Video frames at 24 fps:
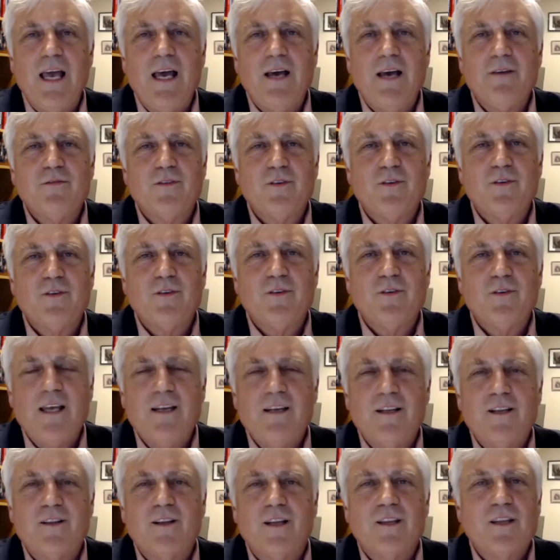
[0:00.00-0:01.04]
After
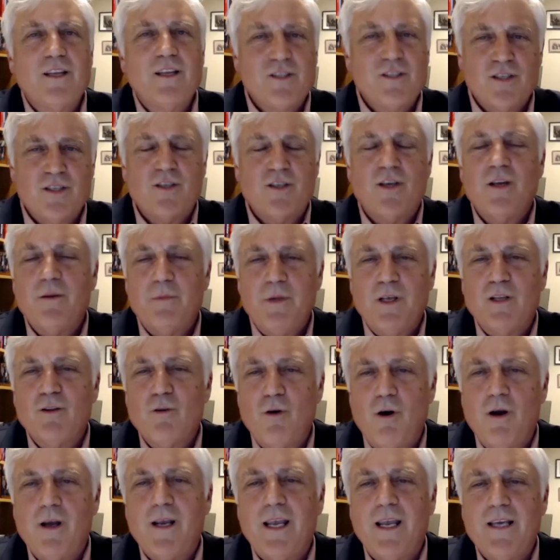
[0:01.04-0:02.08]
9/11, this is going to be a
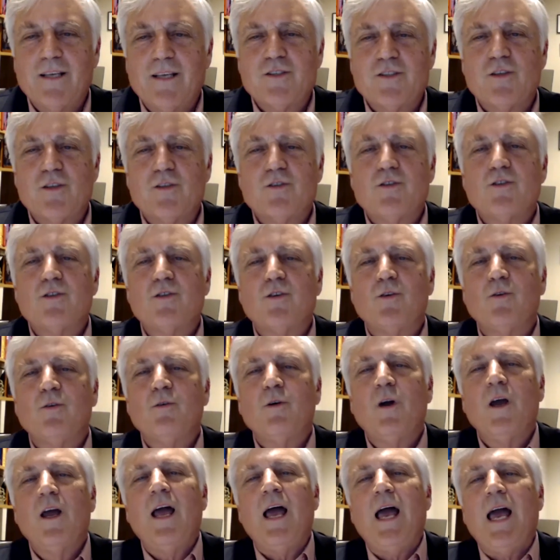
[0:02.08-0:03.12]
long answer to